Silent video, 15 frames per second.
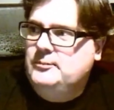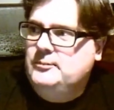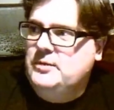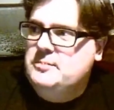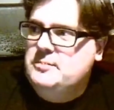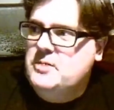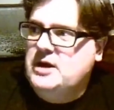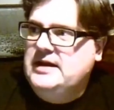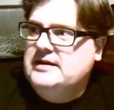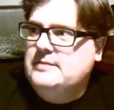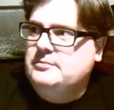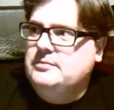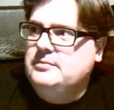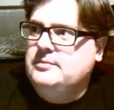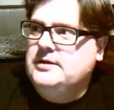we might end
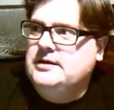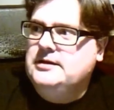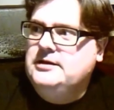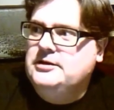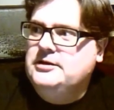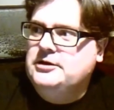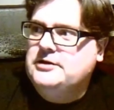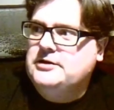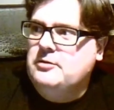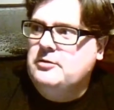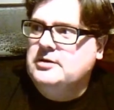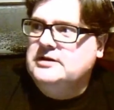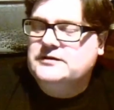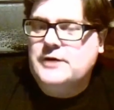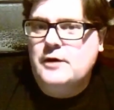up,
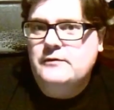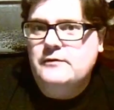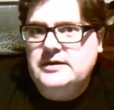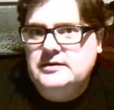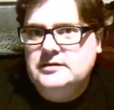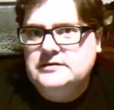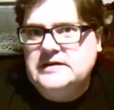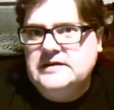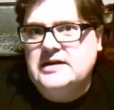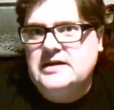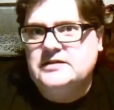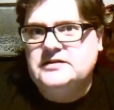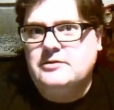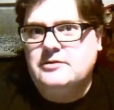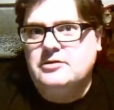going and solving data
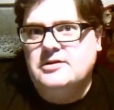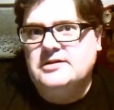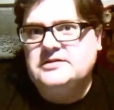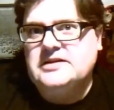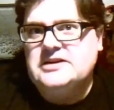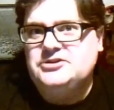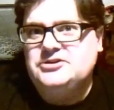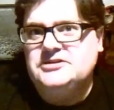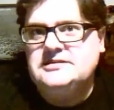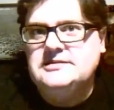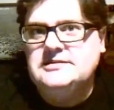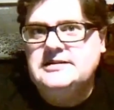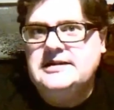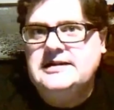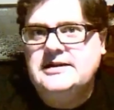synchronization
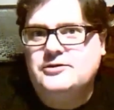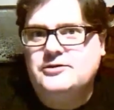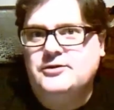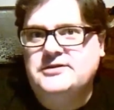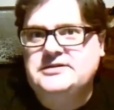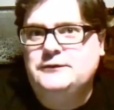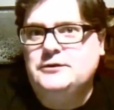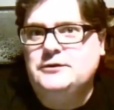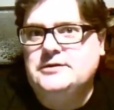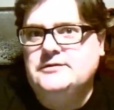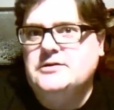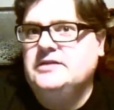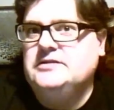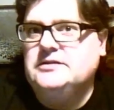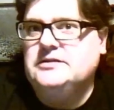across different
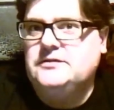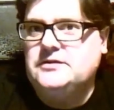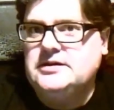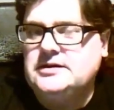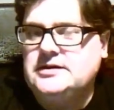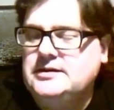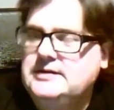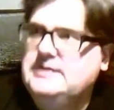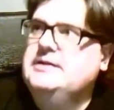devices for the